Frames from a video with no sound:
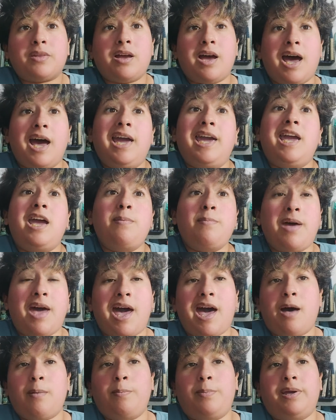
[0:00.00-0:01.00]
I am
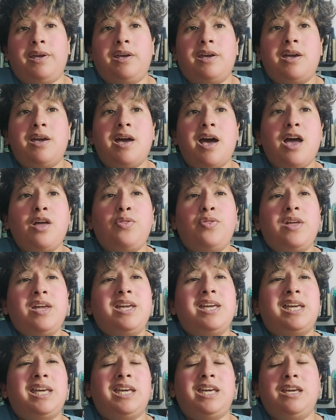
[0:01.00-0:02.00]
happy. I
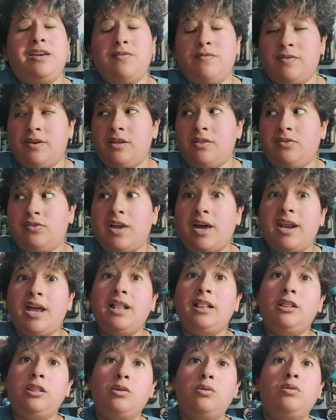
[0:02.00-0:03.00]
think even that I
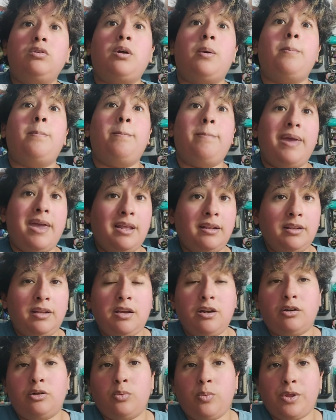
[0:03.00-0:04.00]
look
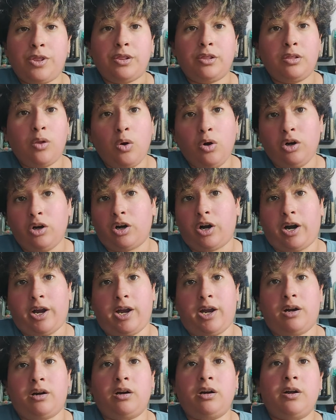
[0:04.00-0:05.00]
manlier with longer
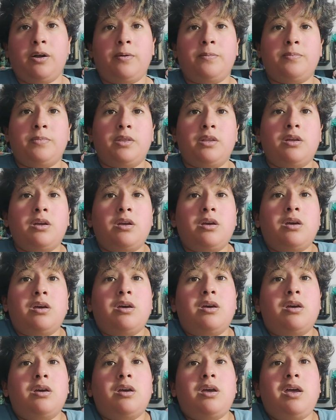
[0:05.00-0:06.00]
hair.
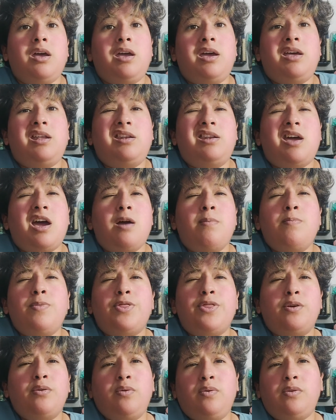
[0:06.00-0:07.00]
And I'm
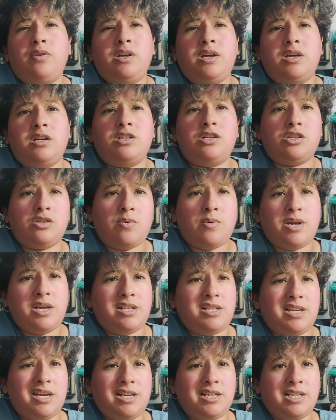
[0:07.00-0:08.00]
thoroughly
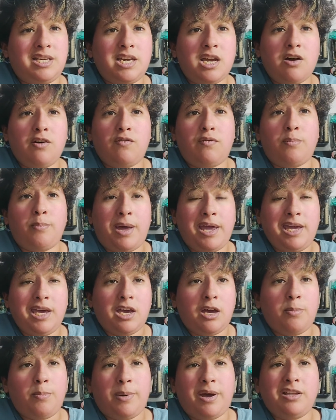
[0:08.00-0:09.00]
enjoying the idea of
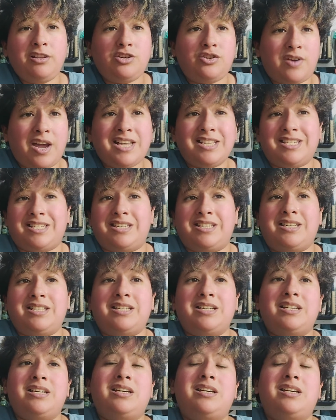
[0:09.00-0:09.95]
makeup and dresses.